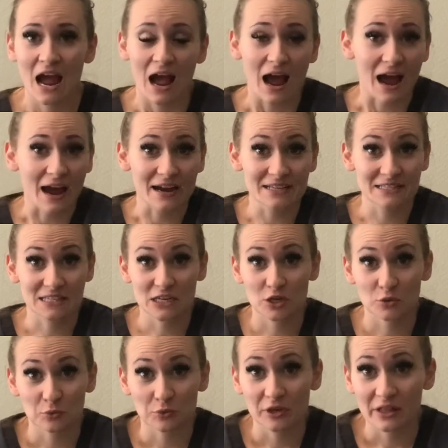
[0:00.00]
I didn't
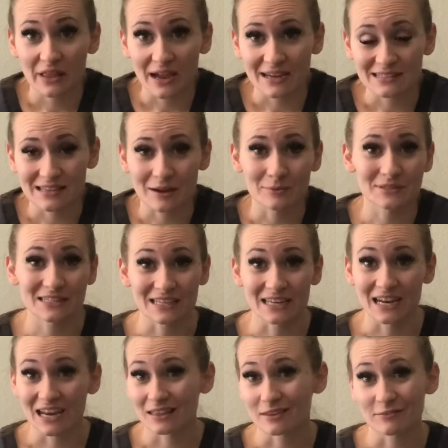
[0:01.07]
realize I was
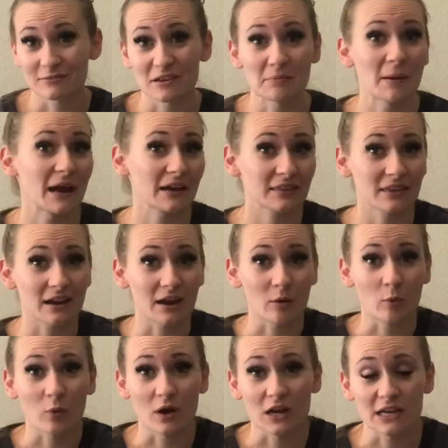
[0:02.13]
getting the feedback that I
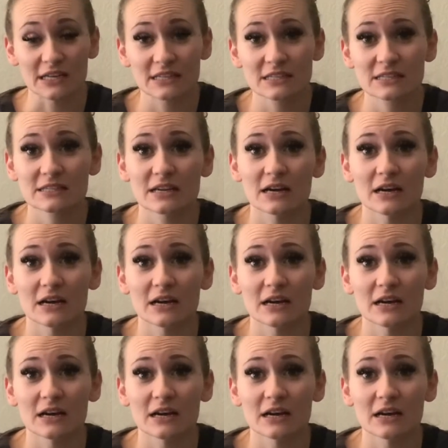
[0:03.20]
was